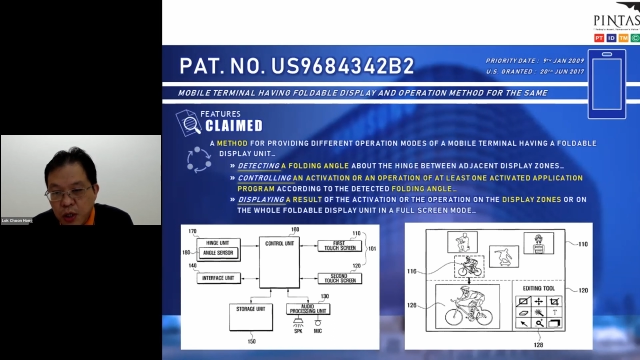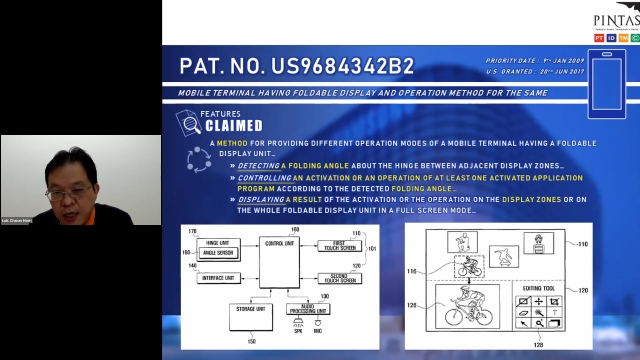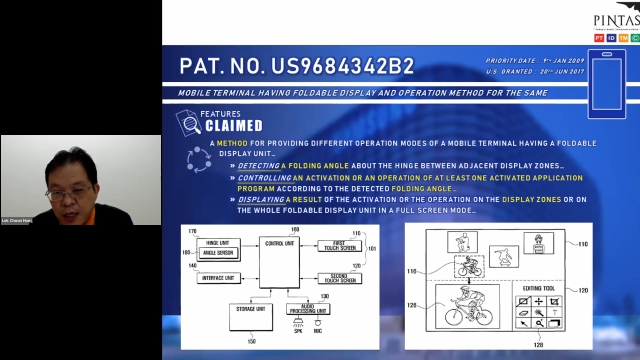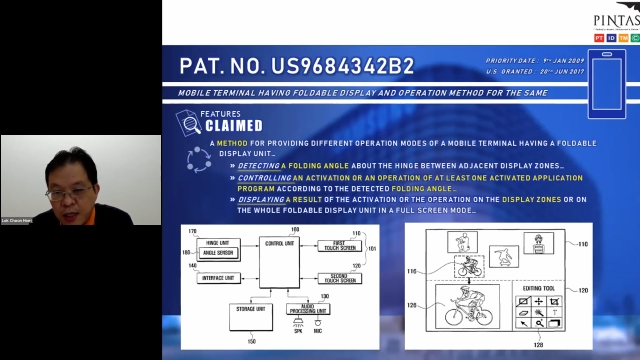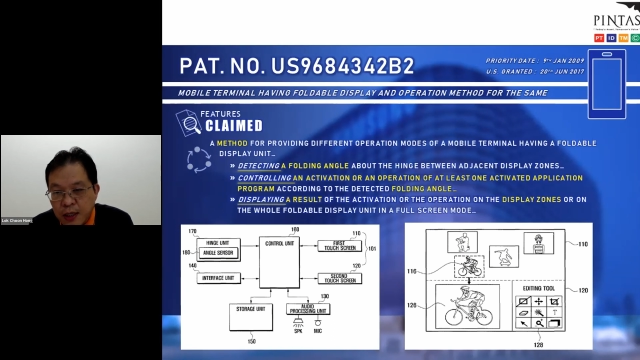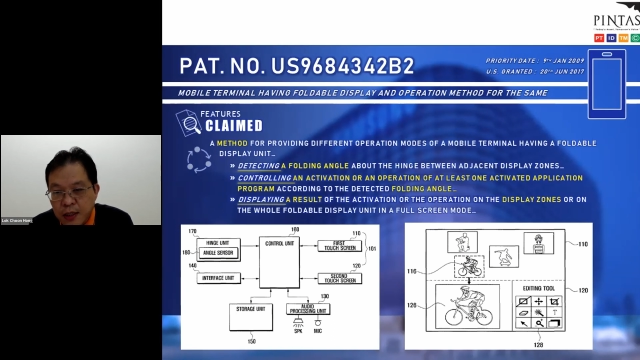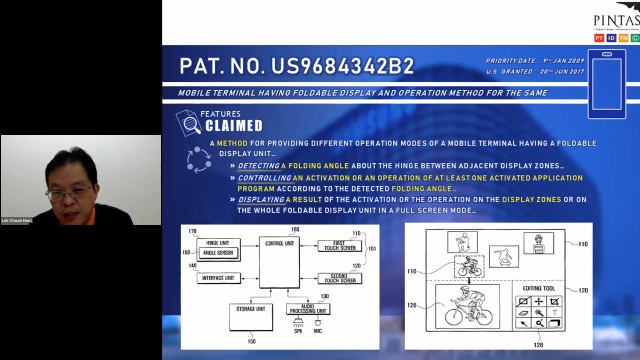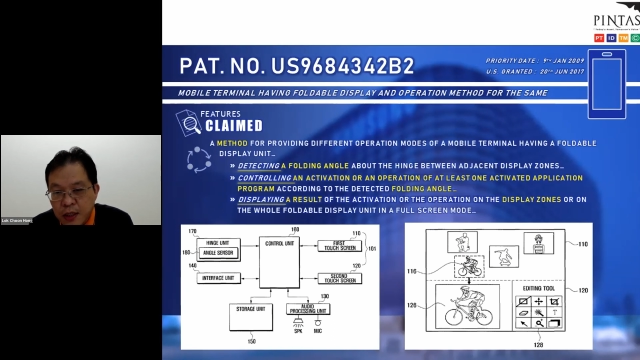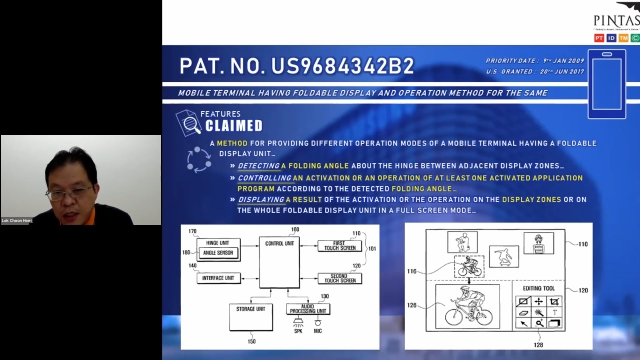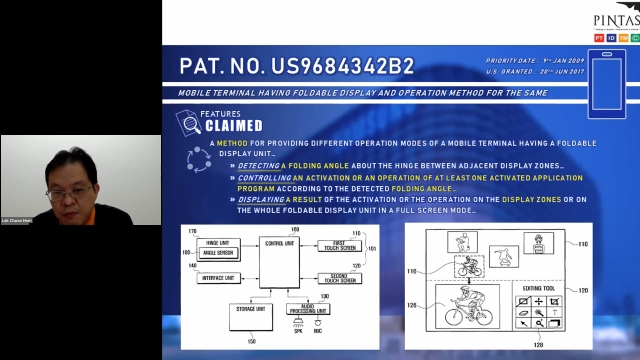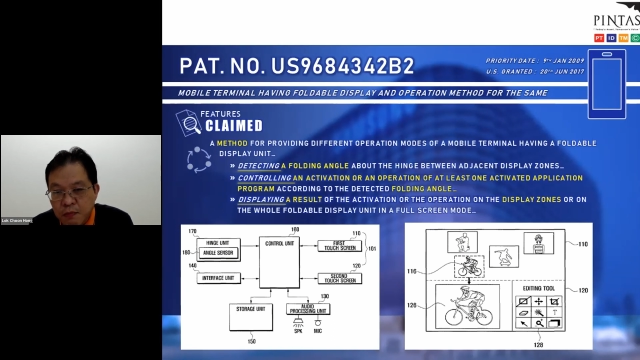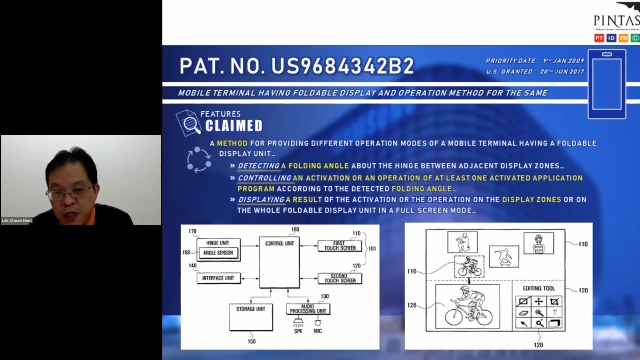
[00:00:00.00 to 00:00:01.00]

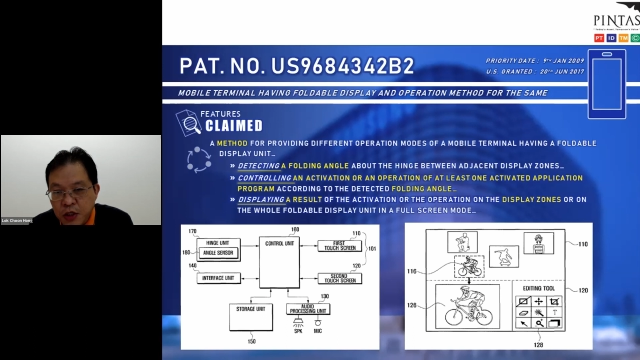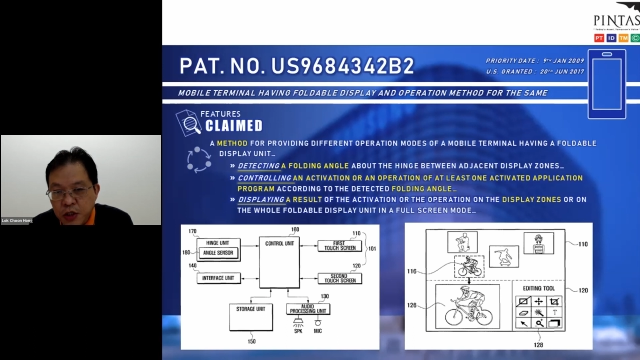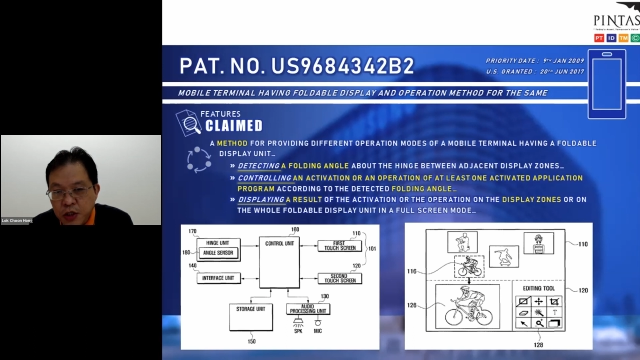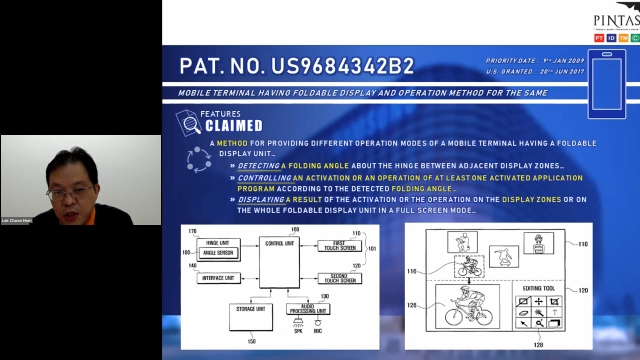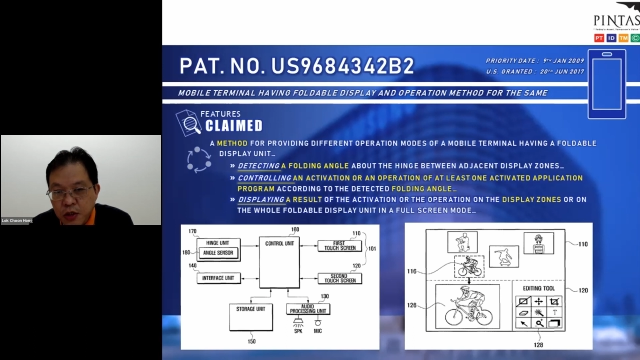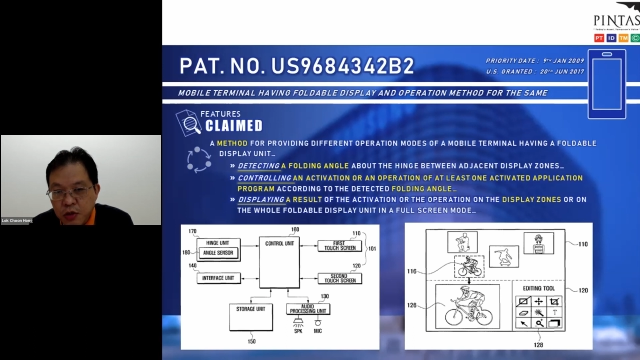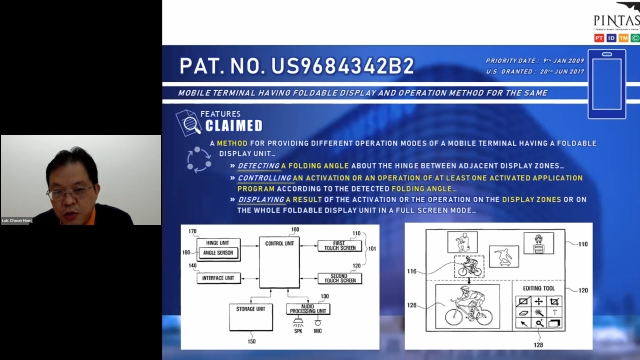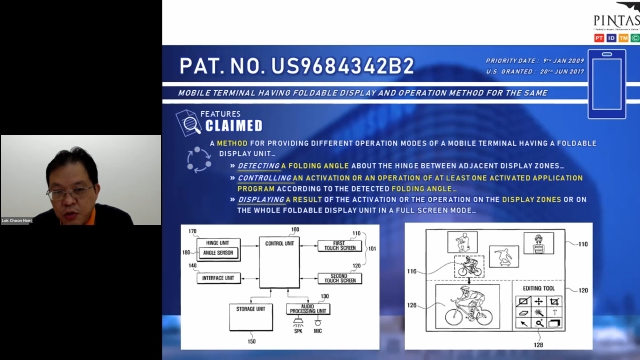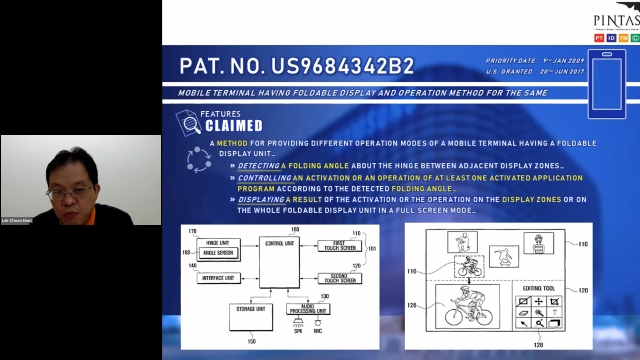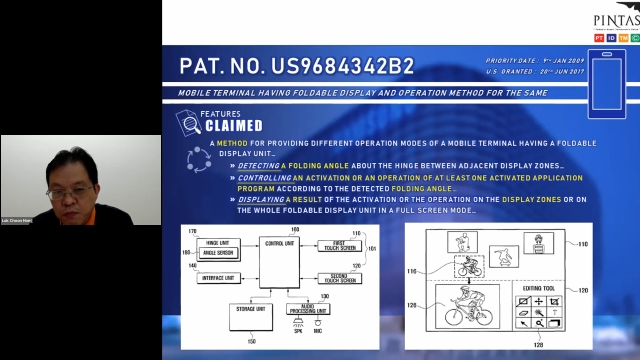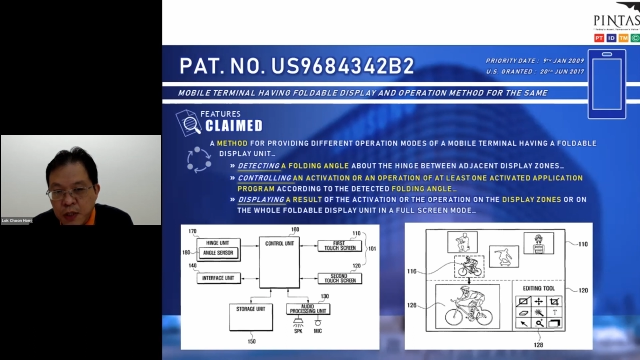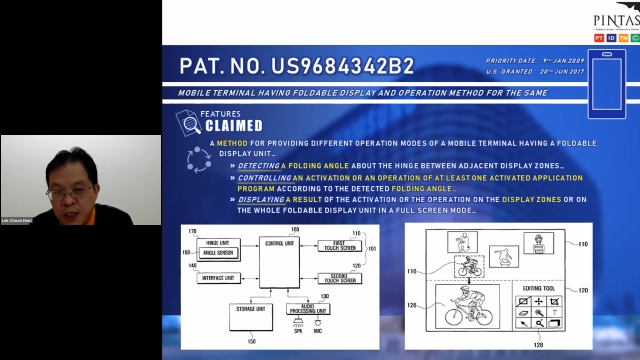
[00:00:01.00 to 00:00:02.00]
the image
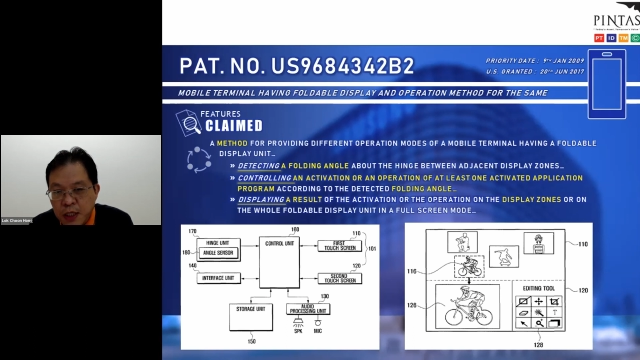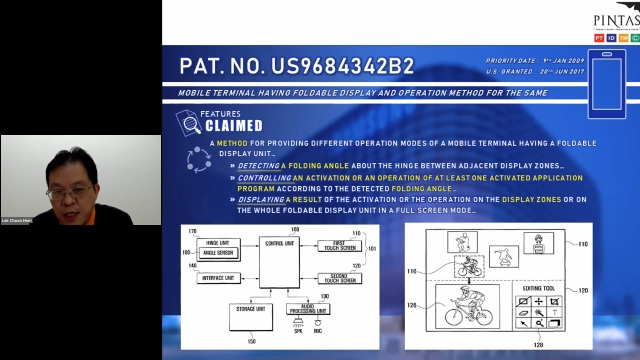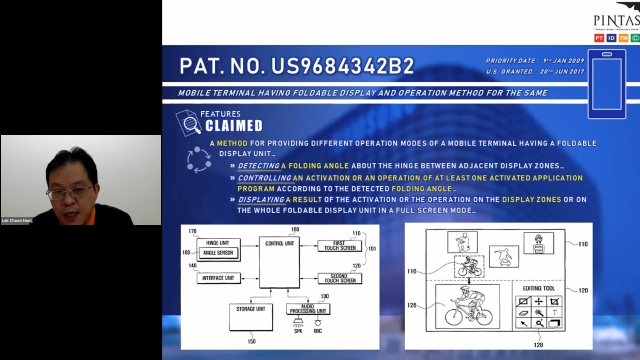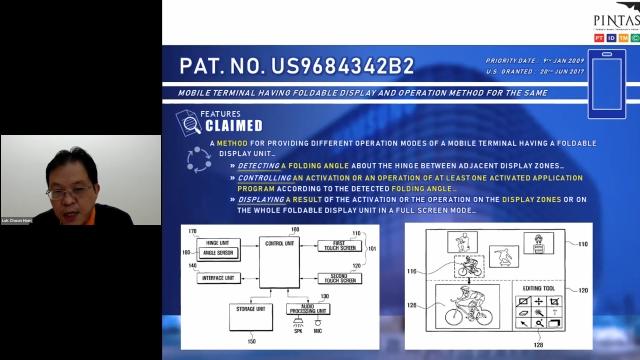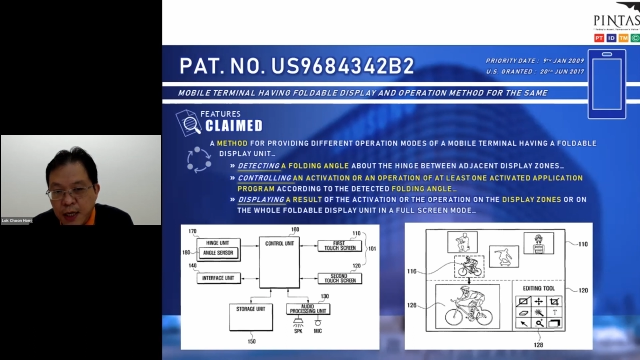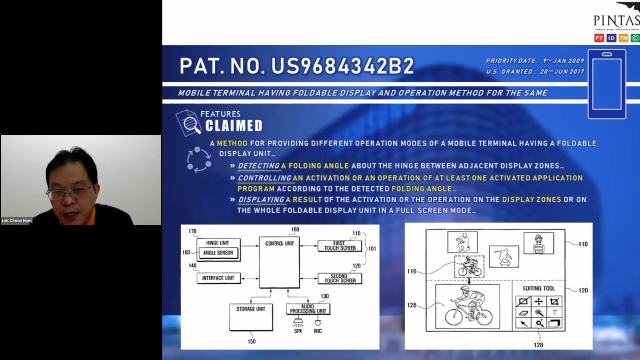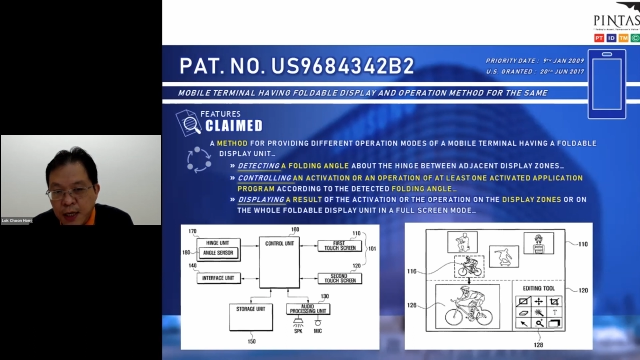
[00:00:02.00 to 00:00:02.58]
to be